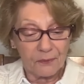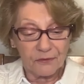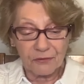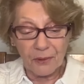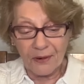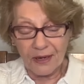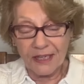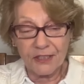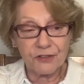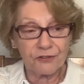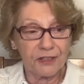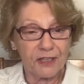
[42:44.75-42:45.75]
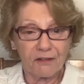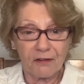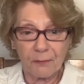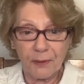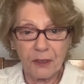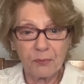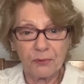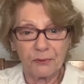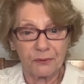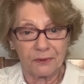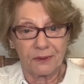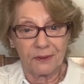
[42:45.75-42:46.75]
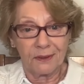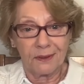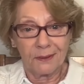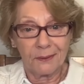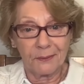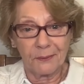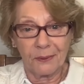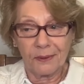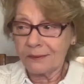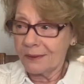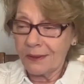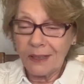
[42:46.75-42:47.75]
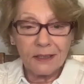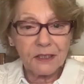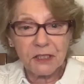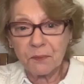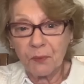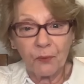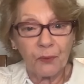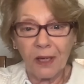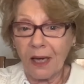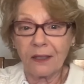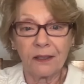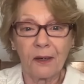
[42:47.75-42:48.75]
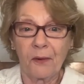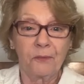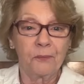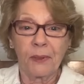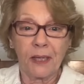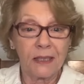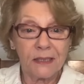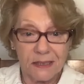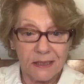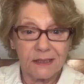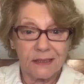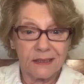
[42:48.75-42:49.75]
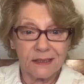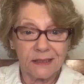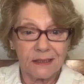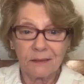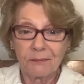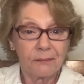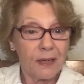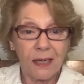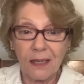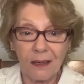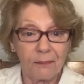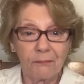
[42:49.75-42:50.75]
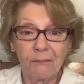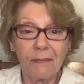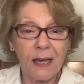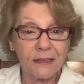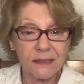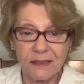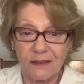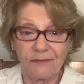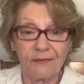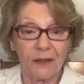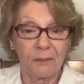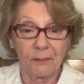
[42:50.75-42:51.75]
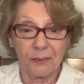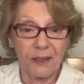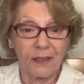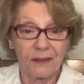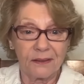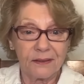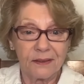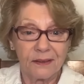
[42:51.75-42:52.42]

throughout history, there are people who, in small, unknown places, make a massive impact,